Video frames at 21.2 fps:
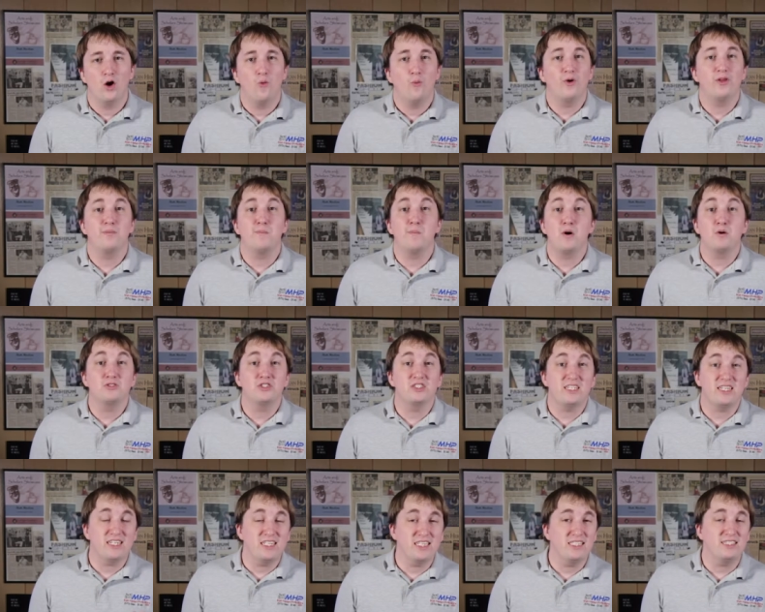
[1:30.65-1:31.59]
with
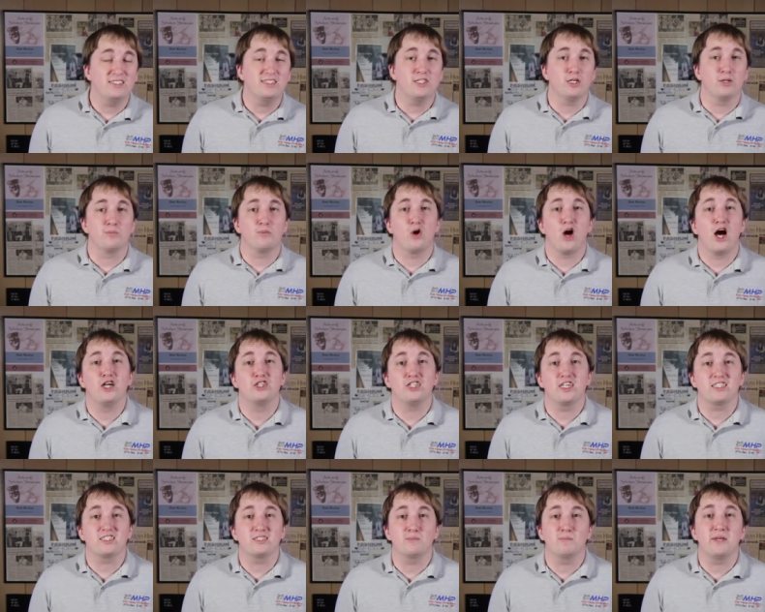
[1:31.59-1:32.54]
most easier
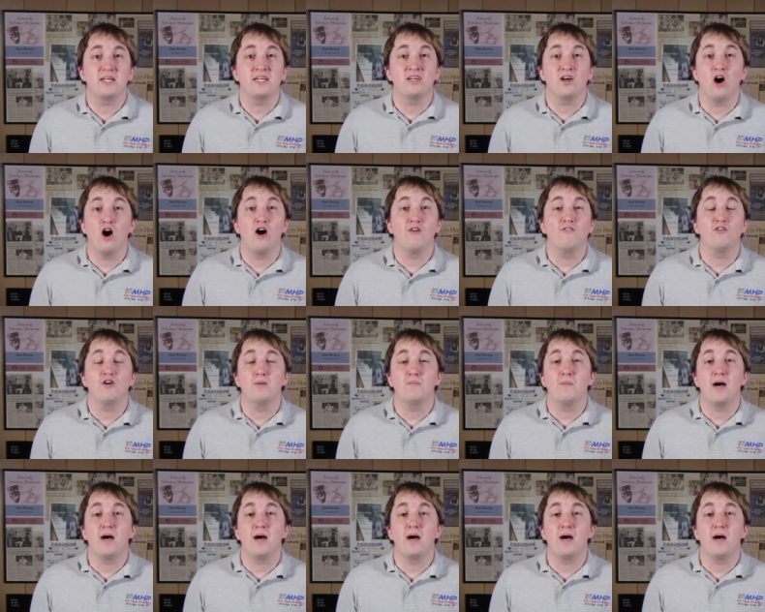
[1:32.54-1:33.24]
projects being offered